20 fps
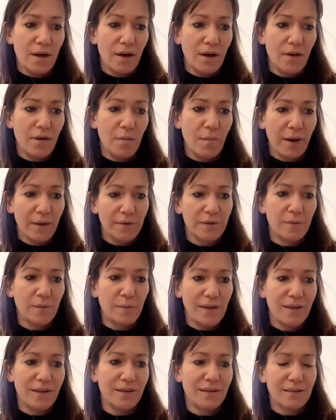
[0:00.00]
are about to
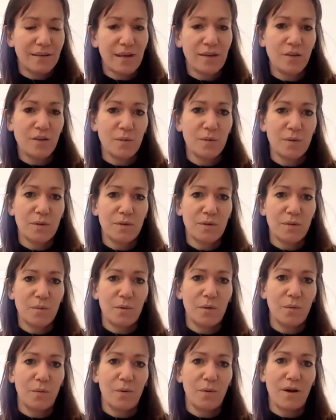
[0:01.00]
be in a session with
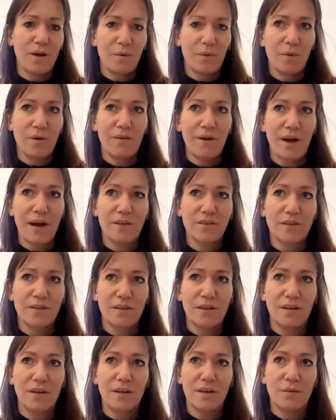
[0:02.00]
someone, we're
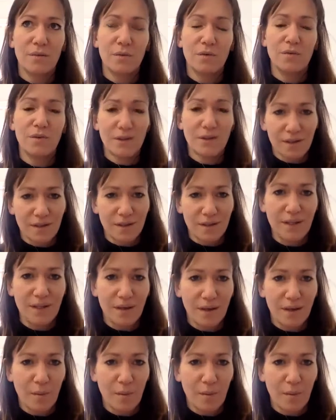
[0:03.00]
really thinking